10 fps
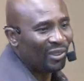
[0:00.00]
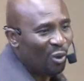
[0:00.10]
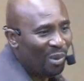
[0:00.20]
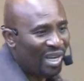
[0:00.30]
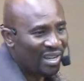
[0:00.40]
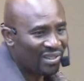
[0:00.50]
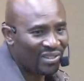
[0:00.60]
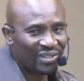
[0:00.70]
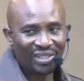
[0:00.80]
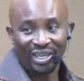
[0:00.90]

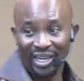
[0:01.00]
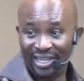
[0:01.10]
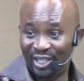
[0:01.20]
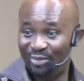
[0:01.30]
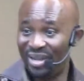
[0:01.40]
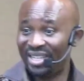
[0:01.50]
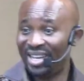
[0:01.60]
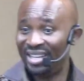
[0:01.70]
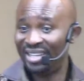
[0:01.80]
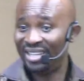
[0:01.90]
Obedience. It is
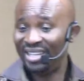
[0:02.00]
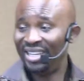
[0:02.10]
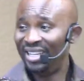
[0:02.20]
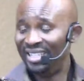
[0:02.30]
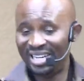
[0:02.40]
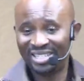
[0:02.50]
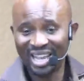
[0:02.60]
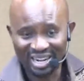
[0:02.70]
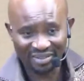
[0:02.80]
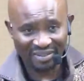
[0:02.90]
better than
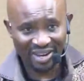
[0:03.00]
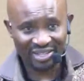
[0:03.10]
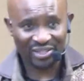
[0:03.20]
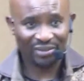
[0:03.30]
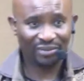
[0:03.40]
sacrifice.